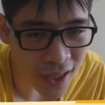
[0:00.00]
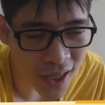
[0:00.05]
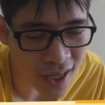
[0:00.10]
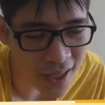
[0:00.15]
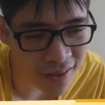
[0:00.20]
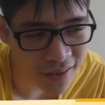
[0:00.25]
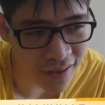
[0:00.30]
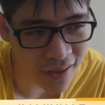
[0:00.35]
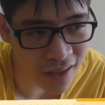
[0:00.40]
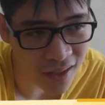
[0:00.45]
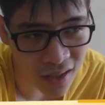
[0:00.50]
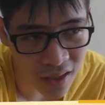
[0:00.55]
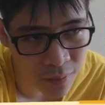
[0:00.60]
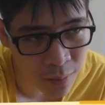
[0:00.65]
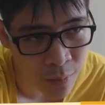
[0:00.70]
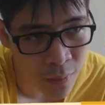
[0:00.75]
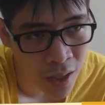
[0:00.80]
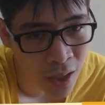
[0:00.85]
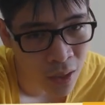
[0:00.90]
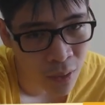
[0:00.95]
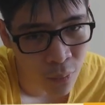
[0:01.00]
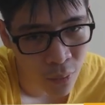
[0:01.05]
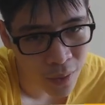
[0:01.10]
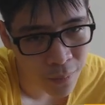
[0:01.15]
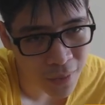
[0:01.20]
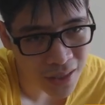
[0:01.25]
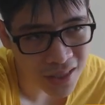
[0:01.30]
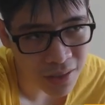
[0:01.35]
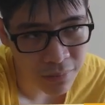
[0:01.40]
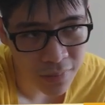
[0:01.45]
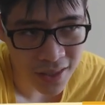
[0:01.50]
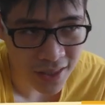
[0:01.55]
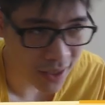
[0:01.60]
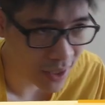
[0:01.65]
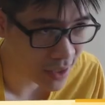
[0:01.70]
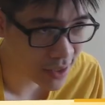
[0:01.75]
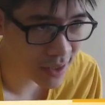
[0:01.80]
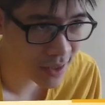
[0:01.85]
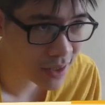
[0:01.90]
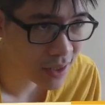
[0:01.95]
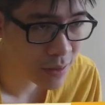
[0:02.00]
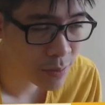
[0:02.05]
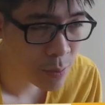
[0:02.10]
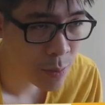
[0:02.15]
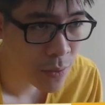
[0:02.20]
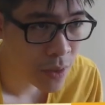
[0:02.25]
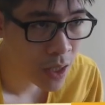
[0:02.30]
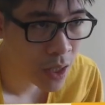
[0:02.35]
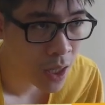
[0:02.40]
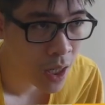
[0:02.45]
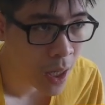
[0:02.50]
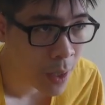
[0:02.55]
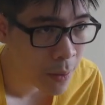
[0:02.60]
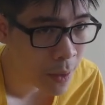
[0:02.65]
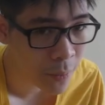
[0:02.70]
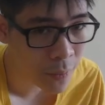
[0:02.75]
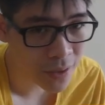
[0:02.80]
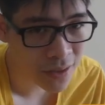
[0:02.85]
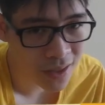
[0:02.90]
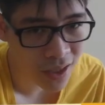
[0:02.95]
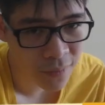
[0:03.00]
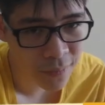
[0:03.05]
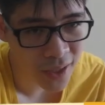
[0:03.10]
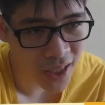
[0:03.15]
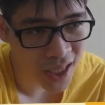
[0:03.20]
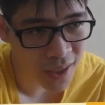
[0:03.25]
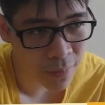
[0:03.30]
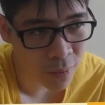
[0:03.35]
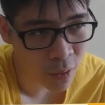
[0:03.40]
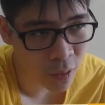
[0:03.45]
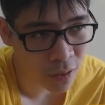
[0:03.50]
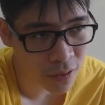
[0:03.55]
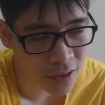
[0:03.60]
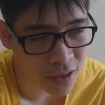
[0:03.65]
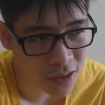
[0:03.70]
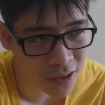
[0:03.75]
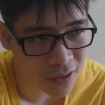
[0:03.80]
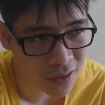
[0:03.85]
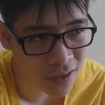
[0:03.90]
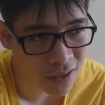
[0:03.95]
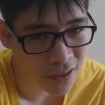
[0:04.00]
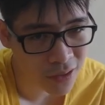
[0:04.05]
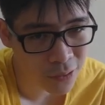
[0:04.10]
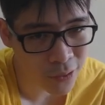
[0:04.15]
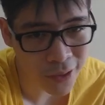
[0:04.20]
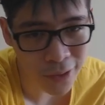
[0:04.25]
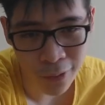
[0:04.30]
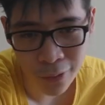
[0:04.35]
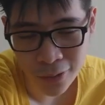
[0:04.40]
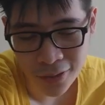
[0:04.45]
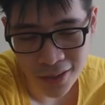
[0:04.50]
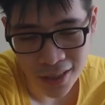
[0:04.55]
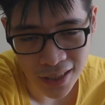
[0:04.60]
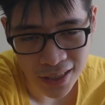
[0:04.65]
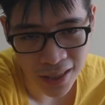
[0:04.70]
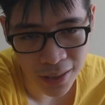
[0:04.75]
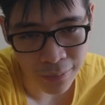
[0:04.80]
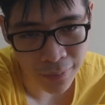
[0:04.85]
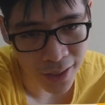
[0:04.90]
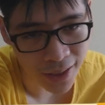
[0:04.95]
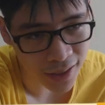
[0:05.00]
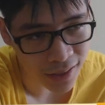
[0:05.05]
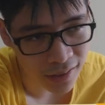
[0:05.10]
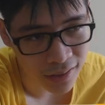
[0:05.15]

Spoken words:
I think we made some mistakes, but we'll still be able to swing those and come back.